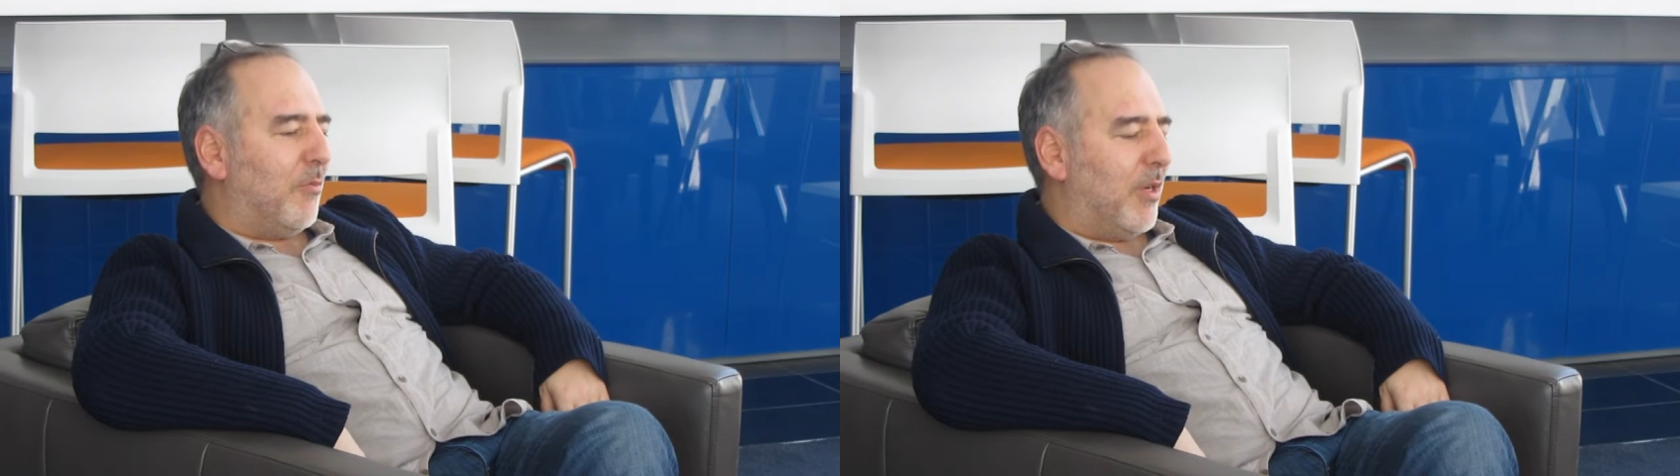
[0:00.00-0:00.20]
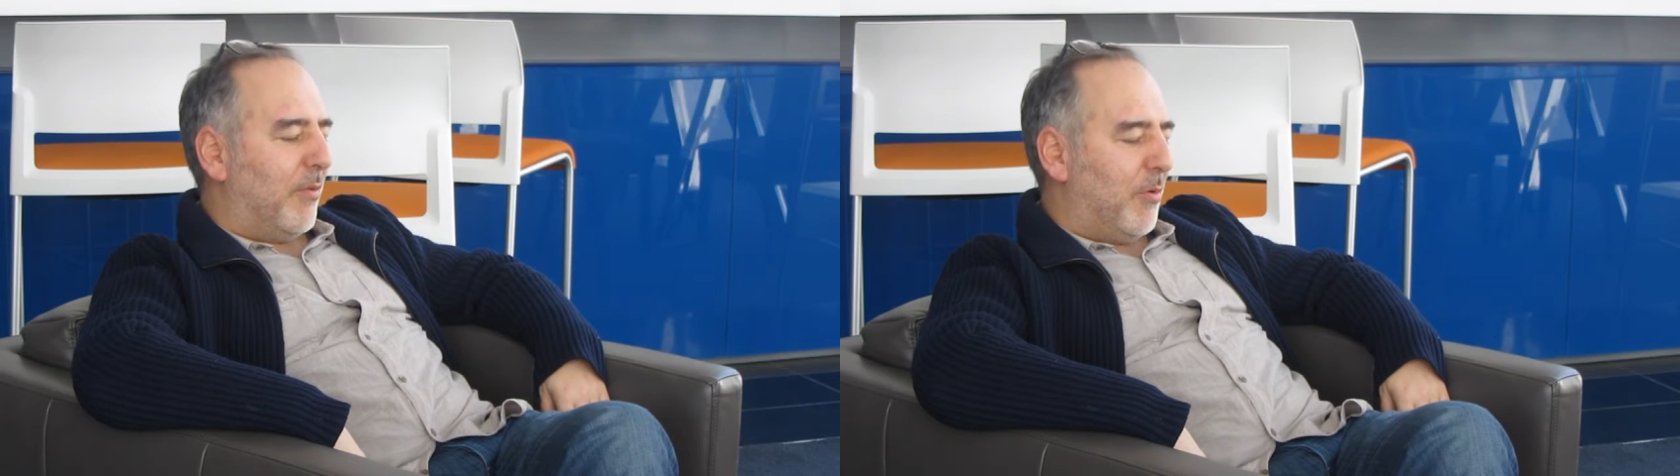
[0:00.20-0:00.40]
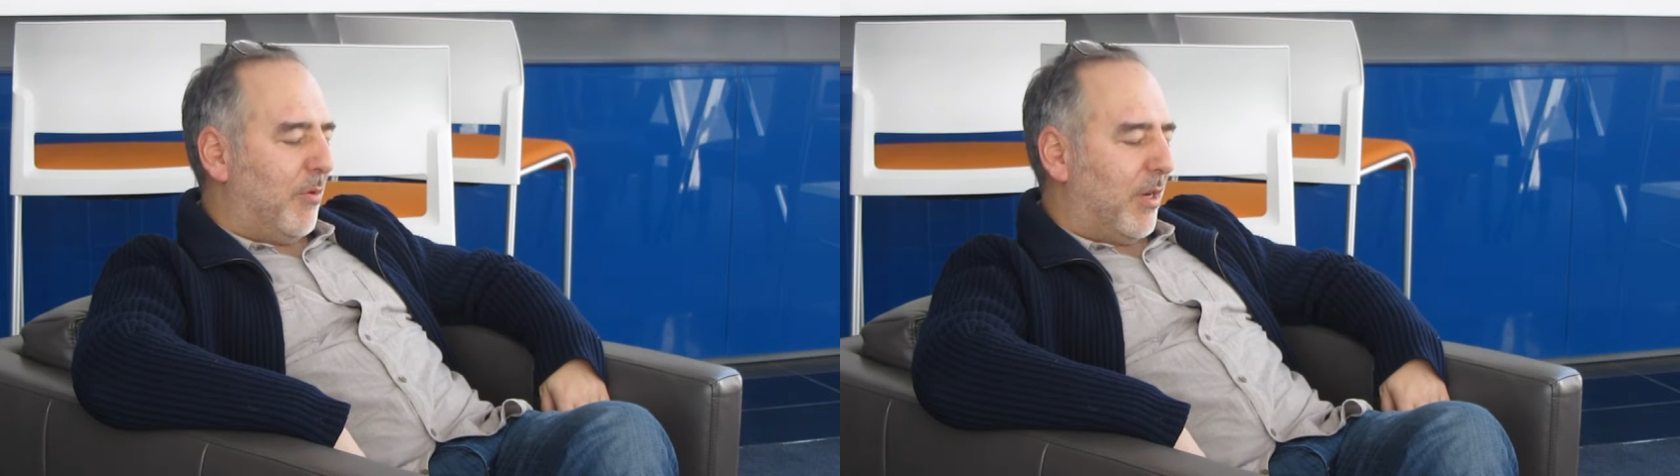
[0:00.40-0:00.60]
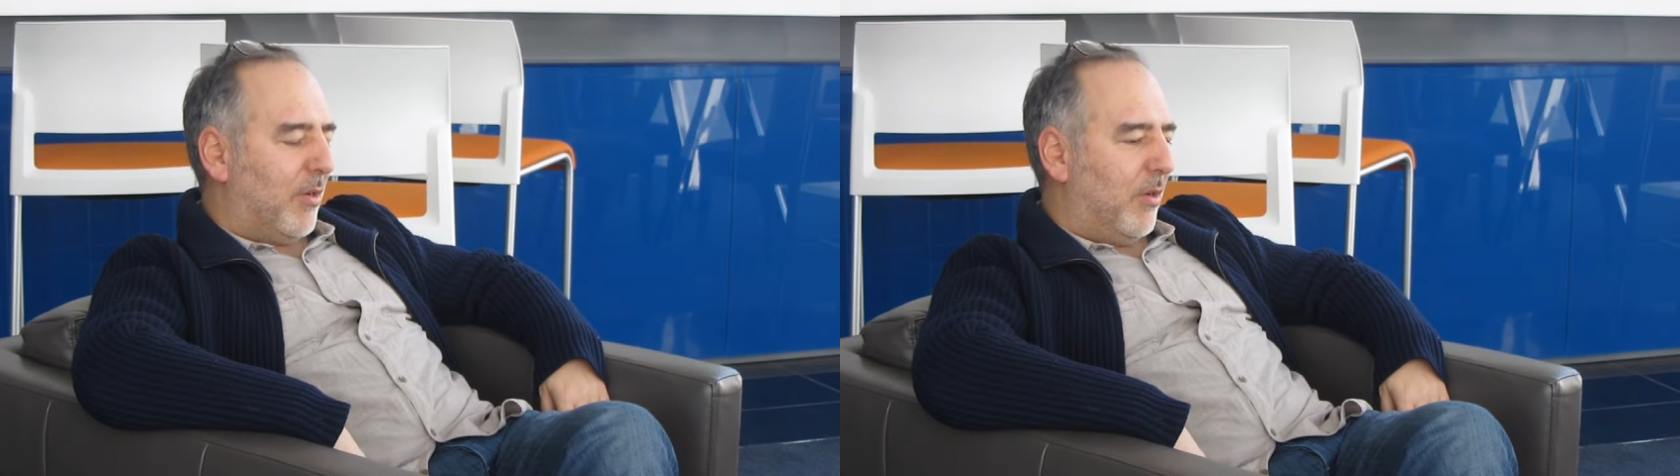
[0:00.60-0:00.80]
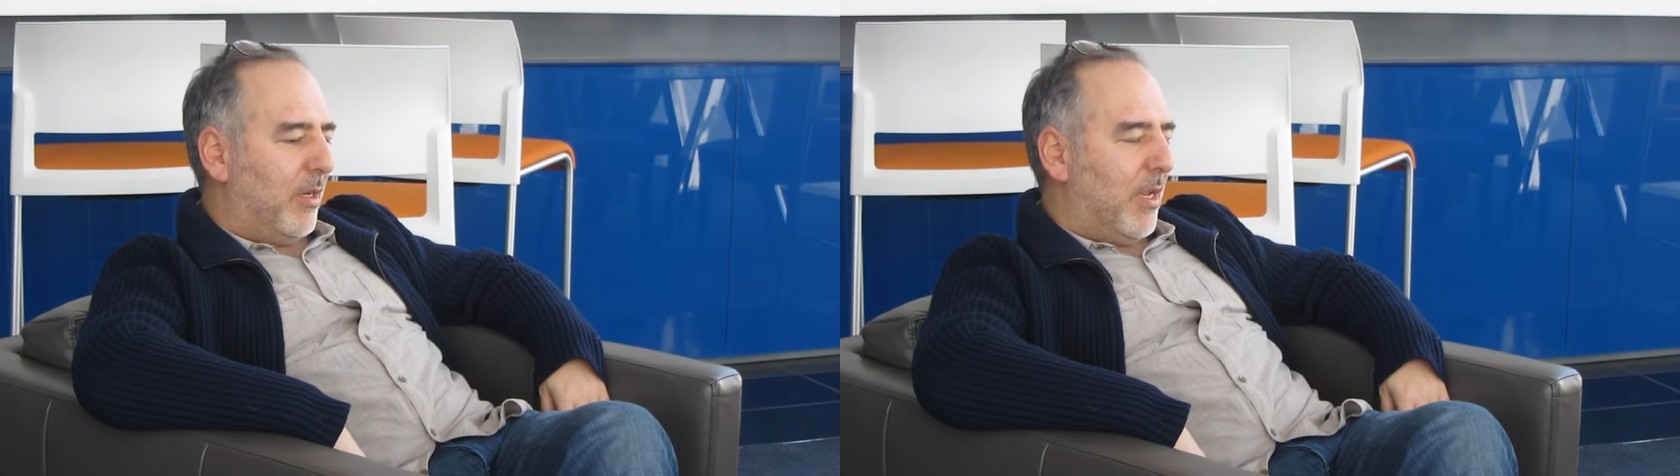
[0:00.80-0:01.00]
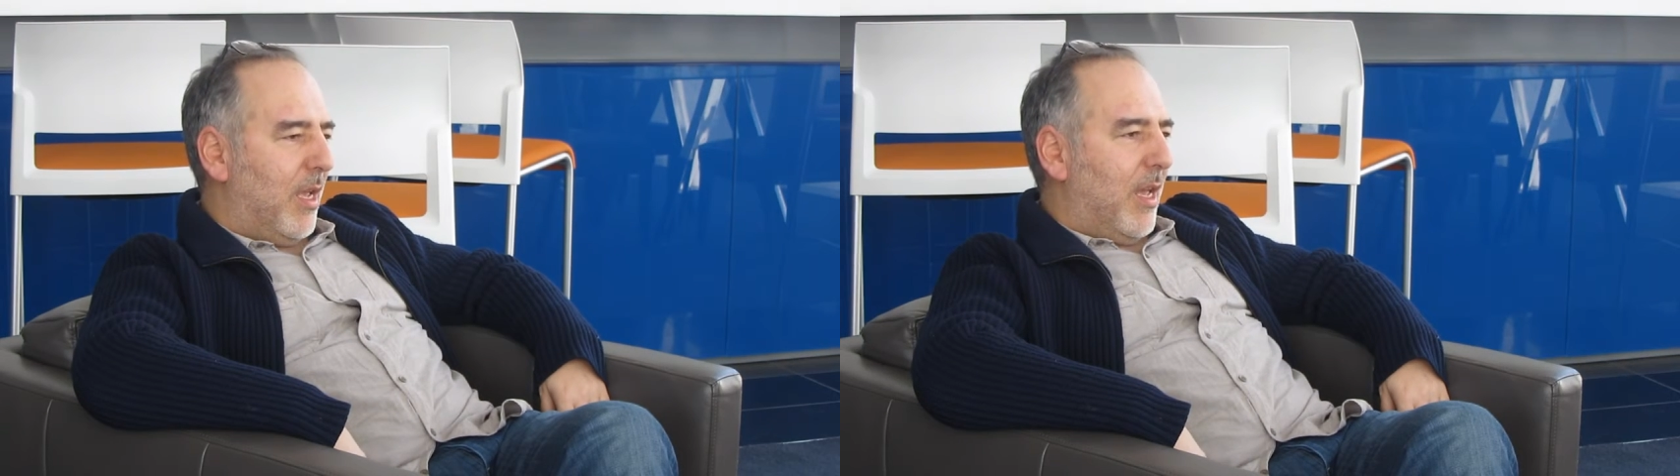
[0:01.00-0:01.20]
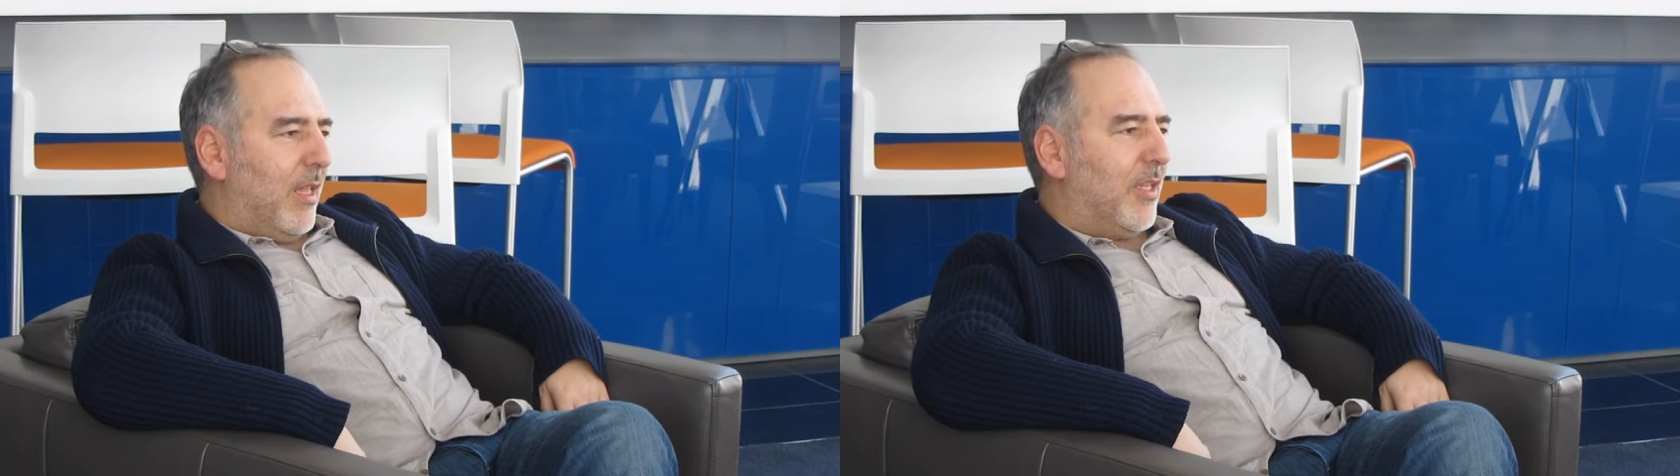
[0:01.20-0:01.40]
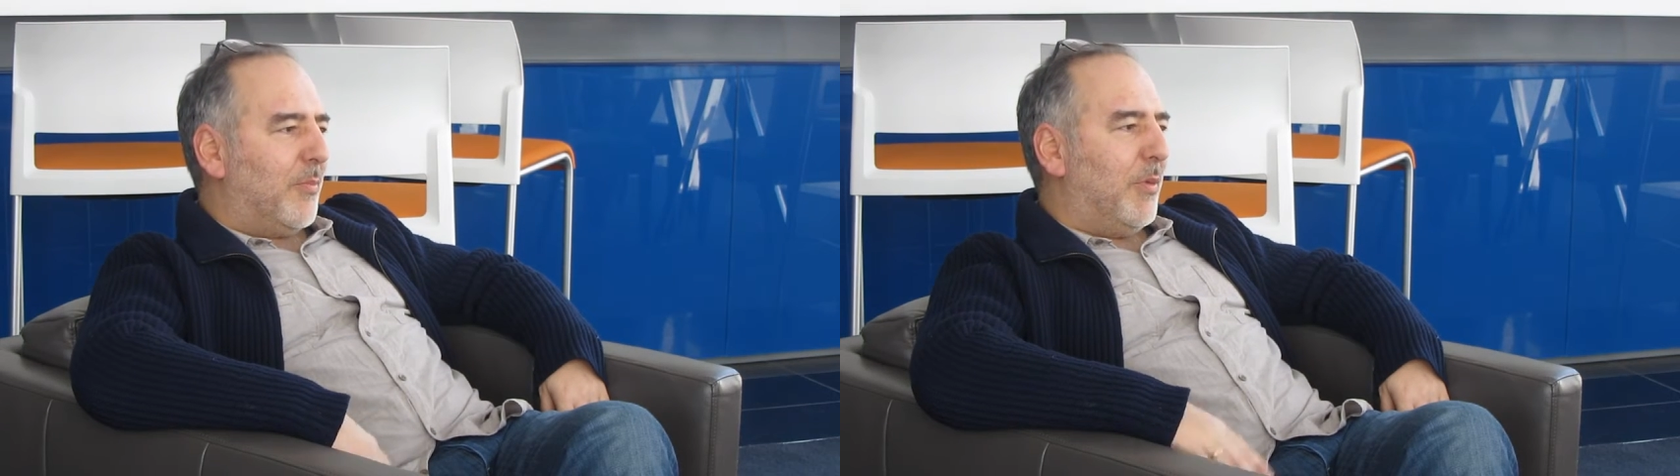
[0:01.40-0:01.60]
whatever you want to call it,
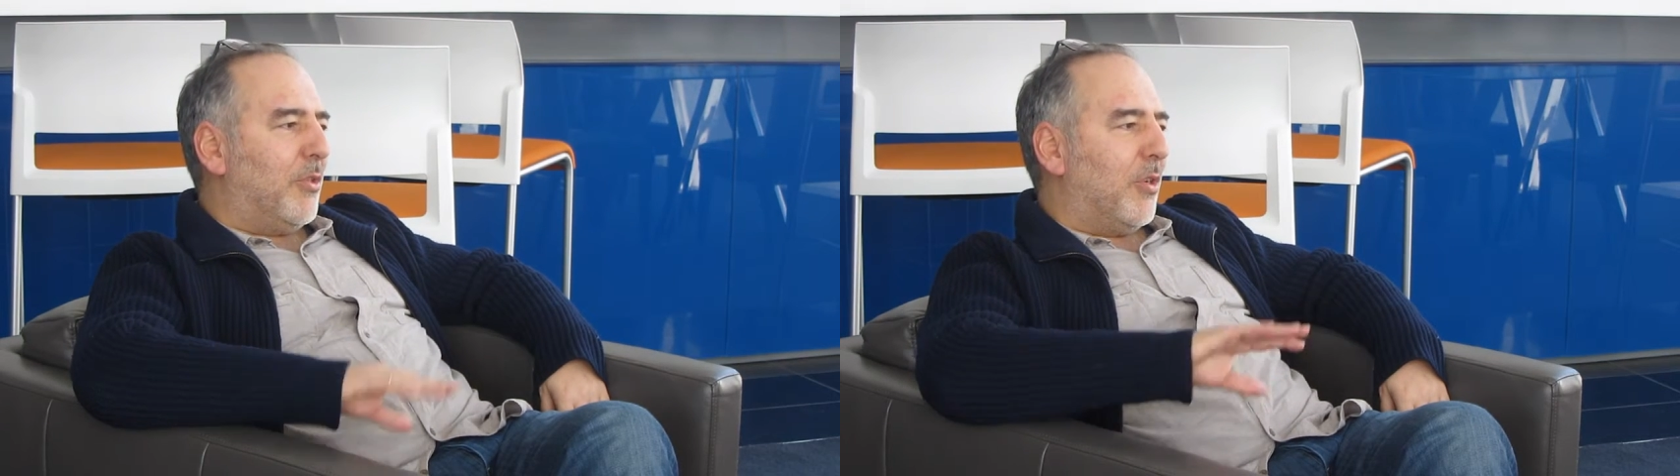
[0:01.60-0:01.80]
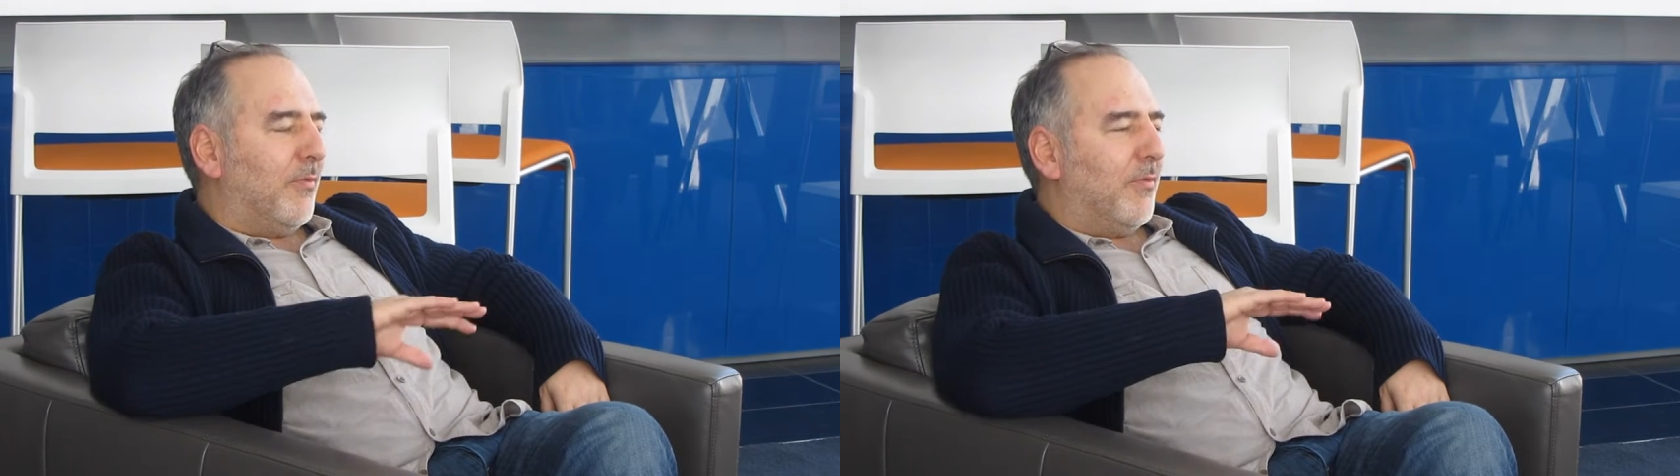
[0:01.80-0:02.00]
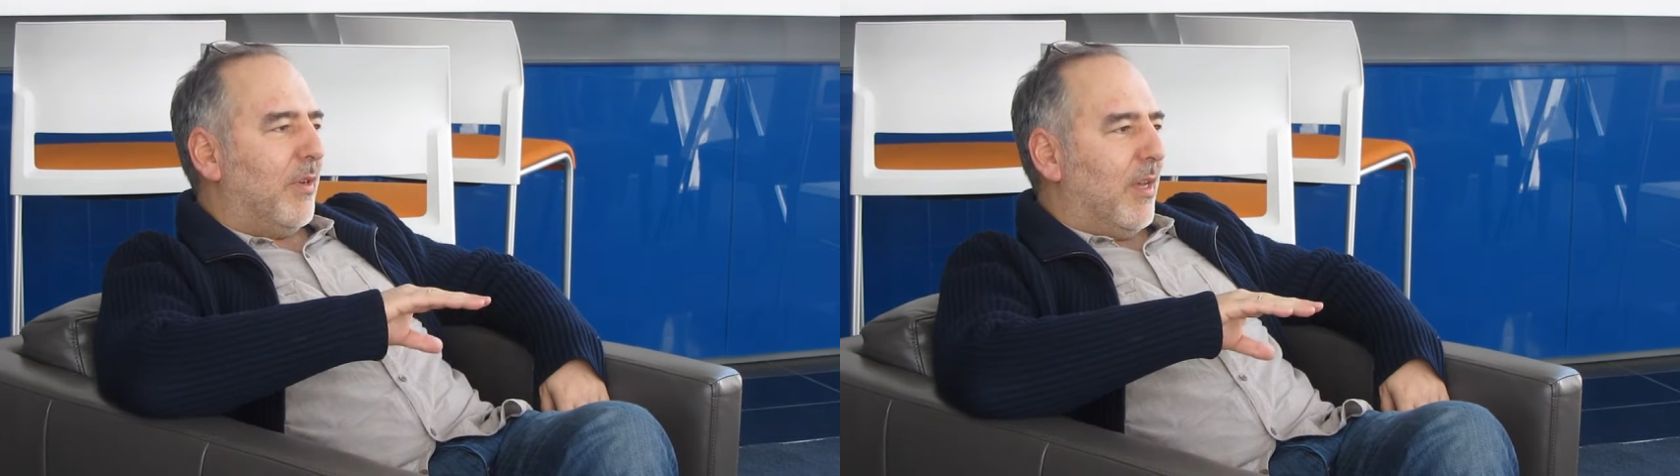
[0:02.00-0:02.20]
there's been sort of